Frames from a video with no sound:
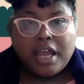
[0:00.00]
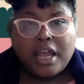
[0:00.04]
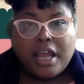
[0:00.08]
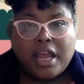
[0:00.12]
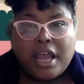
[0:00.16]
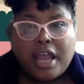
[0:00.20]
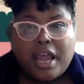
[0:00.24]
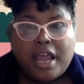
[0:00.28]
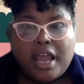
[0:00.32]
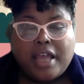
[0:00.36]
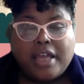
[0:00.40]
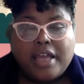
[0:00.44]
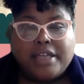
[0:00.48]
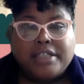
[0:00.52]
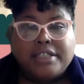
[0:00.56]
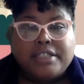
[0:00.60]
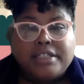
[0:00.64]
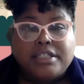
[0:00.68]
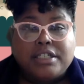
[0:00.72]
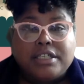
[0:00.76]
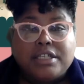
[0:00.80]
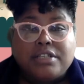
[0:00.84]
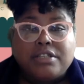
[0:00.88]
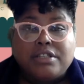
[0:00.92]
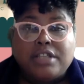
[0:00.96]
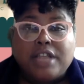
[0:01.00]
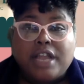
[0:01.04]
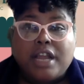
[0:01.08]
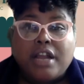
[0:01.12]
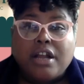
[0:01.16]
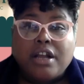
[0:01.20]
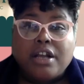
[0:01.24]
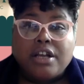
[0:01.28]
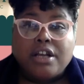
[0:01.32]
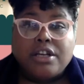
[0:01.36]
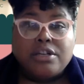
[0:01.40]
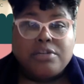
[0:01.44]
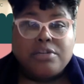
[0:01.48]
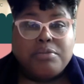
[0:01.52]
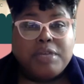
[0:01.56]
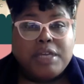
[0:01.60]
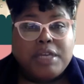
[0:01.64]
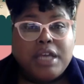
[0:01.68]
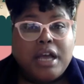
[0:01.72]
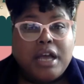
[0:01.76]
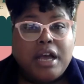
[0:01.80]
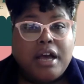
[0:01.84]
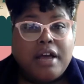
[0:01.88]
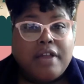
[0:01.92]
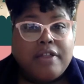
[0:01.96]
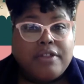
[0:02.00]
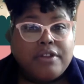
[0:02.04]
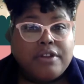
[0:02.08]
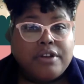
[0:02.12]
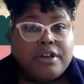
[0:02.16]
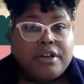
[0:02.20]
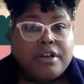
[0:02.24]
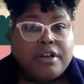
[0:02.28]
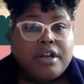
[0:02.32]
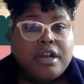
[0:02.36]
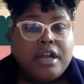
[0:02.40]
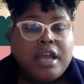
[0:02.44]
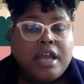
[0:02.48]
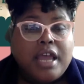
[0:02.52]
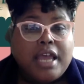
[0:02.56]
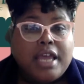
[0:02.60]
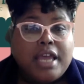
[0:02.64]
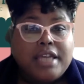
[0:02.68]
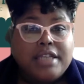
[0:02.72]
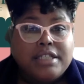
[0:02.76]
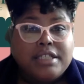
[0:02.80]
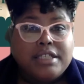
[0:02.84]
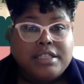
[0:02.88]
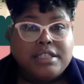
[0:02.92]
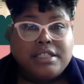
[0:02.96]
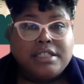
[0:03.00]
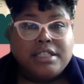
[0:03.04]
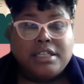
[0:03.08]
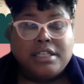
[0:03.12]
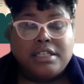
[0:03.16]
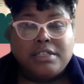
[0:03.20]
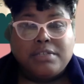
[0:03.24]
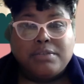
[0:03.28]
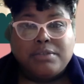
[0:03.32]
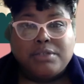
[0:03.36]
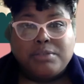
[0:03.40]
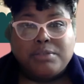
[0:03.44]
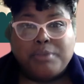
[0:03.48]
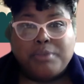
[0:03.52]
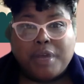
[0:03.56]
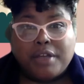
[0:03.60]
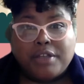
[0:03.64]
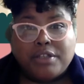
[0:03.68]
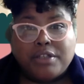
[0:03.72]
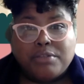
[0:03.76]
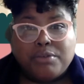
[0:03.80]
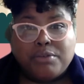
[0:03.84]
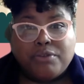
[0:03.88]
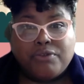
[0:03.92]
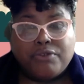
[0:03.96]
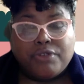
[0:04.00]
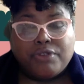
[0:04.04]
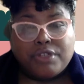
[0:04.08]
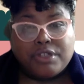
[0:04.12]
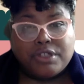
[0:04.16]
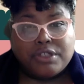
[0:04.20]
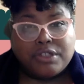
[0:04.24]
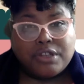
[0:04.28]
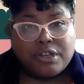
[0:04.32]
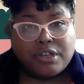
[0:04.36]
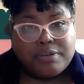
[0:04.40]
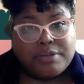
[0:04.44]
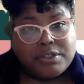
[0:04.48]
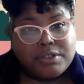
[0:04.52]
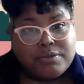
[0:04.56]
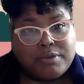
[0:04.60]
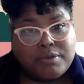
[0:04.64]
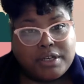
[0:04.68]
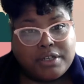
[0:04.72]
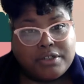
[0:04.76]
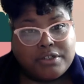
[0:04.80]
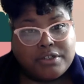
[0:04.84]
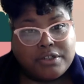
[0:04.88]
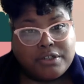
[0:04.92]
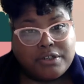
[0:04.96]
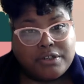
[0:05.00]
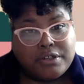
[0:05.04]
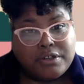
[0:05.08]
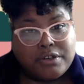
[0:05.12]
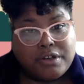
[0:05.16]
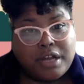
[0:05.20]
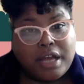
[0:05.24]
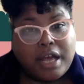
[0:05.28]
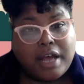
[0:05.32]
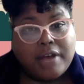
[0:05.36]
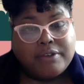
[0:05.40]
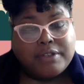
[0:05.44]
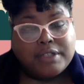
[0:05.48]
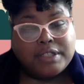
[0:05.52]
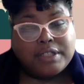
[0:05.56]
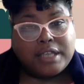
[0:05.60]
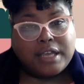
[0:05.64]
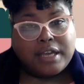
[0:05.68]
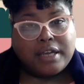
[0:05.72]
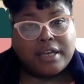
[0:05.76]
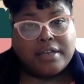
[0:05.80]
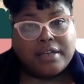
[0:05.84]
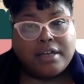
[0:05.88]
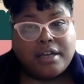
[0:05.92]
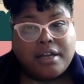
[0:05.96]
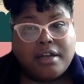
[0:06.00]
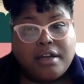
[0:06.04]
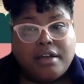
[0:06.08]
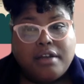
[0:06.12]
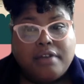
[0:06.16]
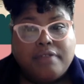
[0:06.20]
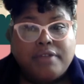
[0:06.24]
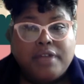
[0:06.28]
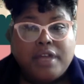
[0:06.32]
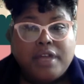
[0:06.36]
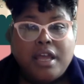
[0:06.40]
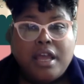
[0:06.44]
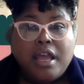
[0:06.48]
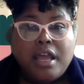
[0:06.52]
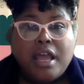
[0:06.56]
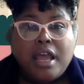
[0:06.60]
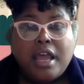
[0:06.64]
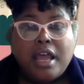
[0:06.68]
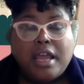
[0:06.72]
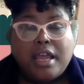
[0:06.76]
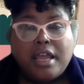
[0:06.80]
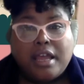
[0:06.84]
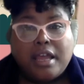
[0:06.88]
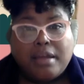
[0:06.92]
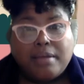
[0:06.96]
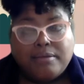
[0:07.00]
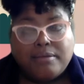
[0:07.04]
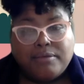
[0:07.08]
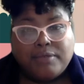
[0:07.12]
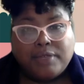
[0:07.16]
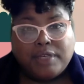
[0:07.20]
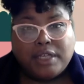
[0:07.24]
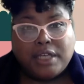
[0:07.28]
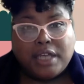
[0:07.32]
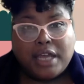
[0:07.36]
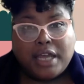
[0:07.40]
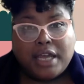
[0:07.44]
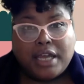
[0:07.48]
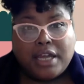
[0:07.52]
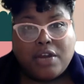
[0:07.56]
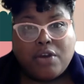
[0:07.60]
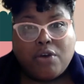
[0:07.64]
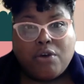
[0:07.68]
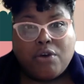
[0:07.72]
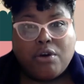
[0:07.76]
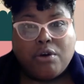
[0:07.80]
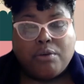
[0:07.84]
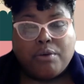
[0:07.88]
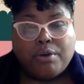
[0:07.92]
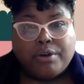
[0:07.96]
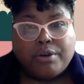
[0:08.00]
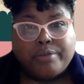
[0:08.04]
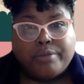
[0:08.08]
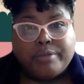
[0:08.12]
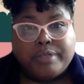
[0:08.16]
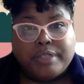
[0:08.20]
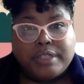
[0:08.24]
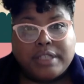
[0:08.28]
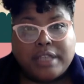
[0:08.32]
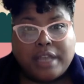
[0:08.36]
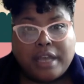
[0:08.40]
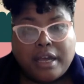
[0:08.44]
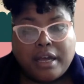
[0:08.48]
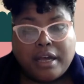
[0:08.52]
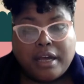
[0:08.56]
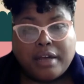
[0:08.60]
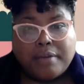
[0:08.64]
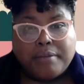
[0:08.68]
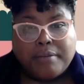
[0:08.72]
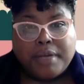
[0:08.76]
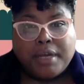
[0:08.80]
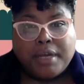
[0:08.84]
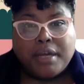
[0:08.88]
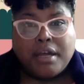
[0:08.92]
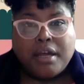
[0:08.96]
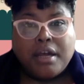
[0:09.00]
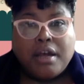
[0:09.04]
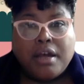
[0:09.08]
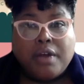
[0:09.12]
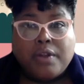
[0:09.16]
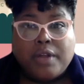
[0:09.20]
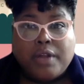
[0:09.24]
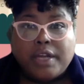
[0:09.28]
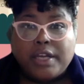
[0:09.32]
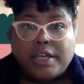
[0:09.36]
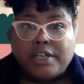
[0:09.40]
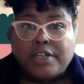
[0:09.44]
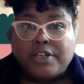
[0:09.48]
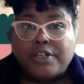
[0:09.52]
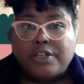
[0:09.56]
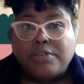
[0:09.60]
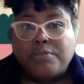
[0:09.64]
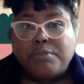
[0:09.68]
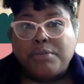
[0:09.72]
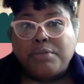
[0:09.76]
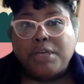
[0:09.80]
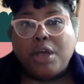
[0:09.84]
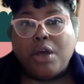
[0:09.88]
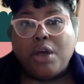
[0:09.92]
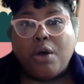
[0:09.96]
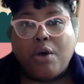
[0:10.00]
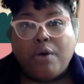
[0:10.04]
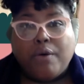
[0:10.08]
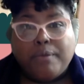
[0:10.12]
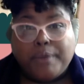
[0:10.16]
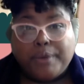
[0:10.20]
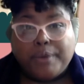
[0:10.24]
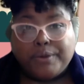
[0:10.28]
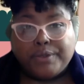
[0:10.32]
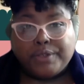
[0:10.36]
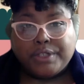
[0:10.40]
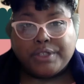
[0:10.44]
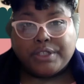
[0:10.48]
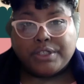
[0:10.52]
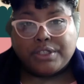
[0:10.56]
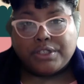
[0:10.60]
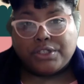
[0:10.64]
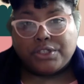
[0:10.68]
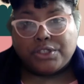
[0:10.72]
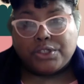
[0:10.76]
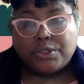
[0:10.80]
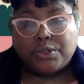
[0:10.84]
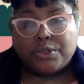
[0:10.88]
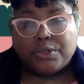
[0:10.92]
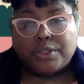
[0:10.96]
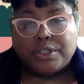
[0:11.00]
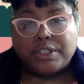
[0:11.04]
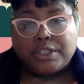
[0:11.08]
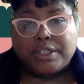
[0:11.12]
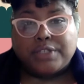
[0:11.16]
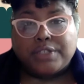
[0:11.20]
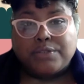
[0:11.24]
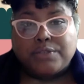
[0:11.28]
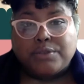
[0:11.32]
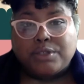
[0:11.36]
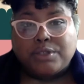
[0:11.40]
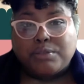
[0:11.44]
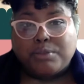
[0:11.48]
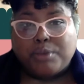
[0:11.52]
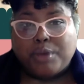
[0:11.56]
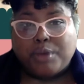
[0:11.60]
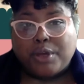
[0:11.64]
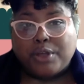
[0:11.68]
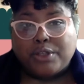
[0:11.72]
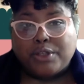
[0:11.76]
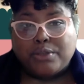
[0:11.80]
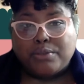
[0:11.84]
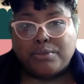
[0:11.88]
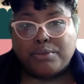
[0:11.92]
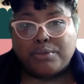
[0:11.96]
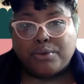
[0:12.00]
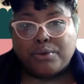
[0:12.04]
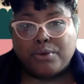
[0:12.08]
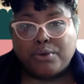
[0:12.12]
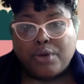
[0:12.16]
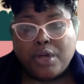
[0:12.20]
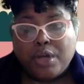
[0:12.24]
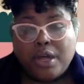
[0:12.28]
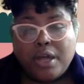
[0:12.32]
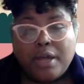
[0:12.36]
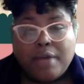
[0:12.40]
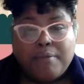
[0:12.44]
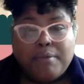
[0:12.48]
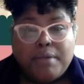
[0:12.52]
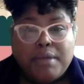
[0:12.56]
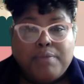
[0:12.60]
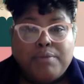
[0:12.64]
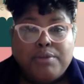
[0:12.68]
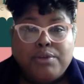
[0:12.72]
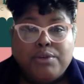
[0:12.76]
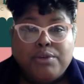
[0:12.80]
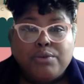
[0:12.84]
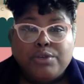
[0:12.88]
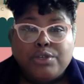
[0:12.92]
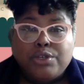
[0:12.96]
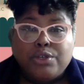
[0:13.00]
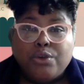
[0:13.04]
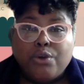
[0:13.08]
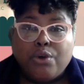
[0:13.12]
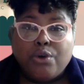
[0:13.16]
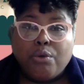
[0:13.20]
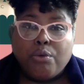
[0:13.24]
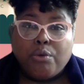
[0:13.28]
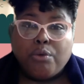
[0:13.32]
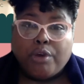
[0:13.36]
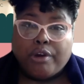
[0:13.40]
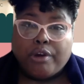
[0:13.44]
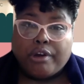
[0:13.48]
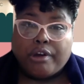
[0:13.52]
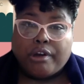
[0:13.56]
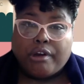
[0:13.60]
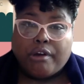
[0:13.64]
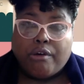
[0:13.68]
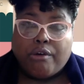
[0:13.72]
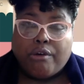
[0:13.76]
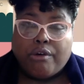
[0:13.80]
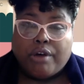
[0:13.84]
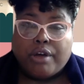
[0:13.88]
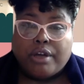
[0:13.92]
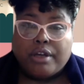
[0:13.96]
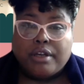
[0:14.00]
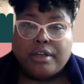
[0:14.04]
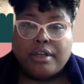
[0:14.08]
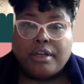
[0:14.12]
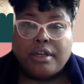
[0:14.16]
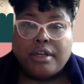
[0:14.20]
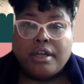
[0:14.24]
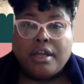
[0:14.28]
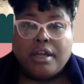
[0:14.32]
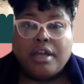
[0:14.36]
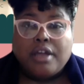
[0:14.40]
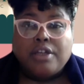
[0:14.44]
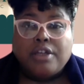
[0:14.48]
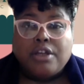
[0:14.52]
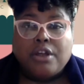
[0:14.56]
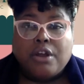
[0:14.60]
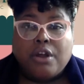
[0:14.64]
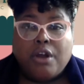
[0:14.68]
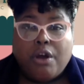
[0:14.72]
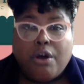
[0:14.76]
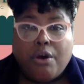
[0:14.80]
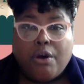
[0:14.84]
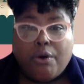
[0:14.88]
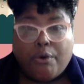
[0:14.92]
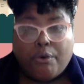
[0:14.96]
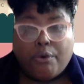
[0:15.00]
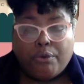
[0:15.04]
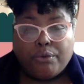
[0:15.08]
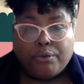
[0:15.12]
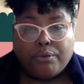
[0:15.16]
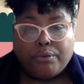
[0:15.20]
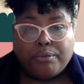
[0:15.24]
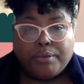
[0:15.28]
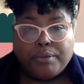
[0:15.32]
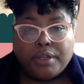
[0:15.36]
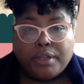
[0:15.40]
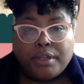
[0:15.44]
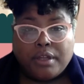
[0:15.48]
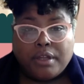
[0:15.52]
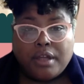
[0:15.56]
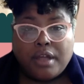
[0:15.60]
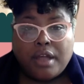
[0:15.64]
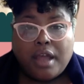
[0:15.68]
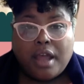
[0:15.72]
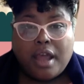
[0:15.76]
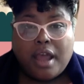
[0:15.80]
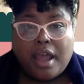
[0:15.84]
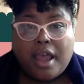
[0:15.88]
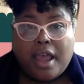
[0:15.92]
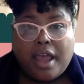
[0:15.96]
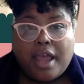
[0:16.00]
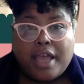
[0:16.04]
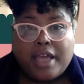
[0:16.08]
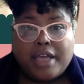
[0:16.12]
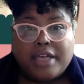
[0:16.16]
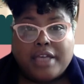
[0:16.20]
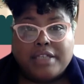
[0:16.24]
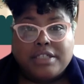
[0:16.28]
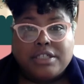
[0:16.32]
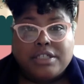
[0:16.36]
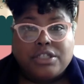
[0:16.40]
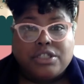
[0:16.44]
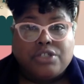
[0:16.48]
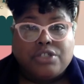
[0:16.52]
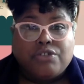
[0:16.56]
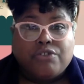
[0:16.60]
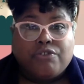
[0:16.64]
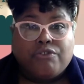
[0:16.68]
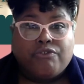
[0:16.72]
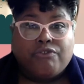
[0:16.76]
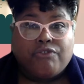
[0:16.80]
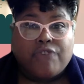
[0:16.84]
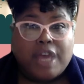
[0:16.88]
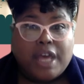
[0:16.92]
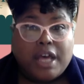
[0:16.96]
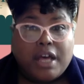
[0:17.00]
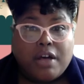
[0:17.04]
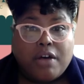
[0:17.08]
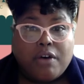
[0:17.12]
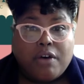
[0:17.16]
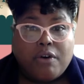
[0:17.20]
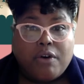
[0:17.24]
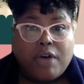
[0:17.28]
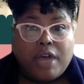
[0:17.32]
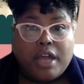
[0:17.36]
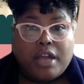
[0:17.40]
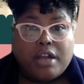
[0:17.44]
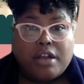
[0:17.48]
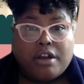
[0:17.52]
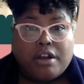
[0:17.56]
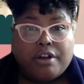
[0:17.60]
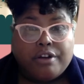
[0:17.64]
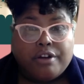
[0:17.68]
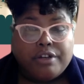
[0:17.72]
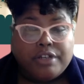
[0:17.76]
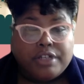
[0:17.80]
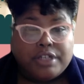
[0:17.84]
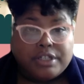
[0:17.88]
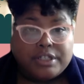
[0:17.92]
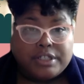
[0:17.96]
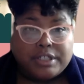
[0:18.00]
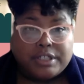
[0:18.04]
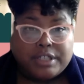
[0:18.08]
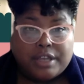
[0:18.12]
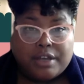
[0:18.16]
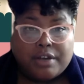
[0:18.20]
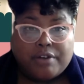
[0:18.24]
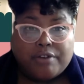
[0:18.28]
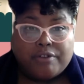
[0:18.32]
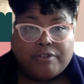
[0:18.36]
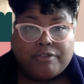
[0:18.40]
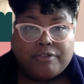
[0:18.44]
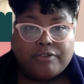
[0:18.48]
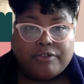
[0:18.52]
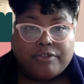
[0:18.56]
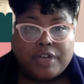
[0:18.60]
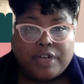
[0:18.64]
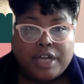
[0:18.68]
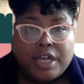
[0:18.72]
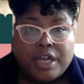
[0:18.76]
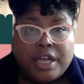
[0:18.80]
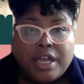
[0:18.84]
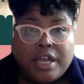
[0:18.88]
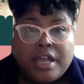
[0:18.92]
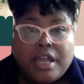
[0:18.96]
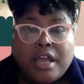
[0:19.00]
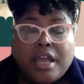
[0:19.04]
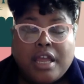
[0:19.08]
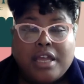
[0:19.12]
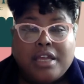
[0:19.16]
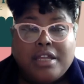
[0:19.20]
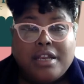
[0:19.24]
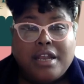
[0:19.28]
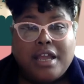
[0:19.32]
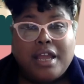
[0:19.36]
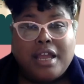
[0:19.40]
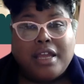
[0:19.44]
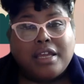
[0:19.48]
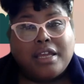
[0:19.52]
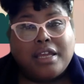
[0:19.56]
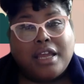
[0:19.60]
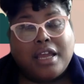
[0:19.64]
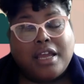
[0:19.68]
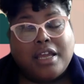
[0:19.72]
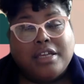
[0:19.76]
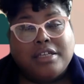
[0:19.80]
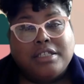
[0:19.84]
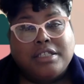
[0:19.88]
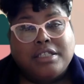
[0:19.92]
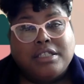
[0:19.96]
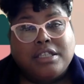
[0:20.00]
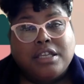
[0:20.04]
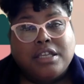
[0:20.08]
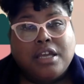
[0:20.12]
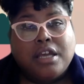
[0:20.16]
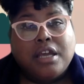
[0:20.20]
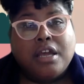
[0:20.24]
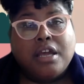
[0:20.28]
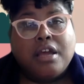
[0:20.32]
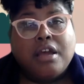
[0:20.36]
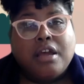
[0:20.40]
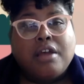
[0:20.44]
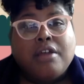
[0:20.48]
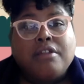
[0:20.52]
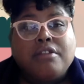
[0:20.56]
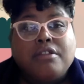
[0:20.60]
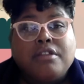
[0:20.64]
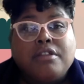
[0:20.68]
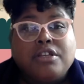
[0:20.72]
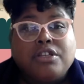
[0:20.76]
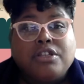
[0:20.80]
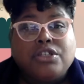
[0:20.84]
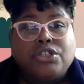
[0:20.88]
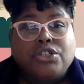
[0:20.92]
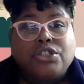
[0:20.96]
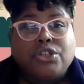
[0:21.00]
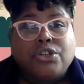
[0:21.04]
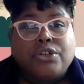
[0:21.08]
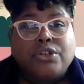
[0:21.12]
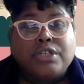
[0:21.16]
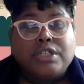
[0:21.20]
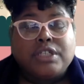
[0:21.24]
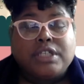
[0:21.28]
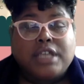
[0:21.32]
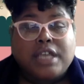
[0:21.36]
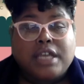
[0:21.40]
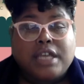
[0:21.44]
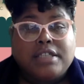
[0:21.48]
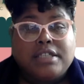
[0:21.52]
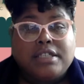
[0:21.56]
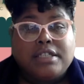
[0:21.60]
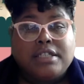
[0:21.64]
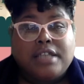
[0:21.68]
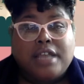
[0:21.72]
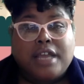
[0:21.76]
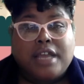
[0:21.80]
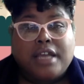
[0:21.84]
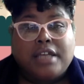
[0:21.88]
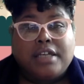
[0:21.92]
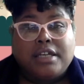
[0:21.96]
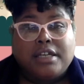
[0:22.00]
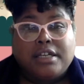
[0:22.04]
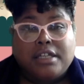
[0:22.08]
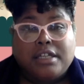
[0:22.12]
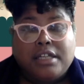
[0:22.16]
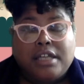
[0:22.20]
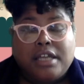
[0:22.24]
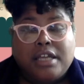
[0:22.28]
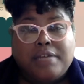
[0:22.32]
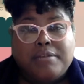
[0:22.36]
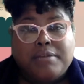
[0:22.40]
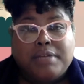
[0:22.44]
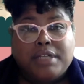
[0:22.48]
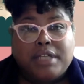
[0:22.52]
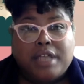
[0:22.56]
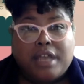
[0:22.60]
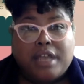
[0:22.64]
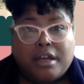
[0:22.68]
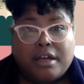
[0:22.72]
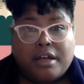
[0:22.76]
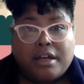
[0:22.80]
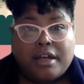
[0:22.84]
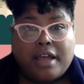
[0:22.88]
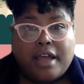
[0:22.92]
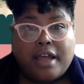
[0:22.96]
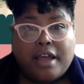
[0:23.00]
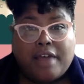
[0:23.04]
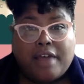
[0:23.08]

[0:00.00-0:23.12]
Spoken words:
And there could be other entities responsible for the service rendered outside of a MVA or a workman's comp. Like it could be a homeowner's insurance that's responsible. Maybe you were doing work on your home and you fell and hurt yourself. In that case, the insurance can deny your claim and have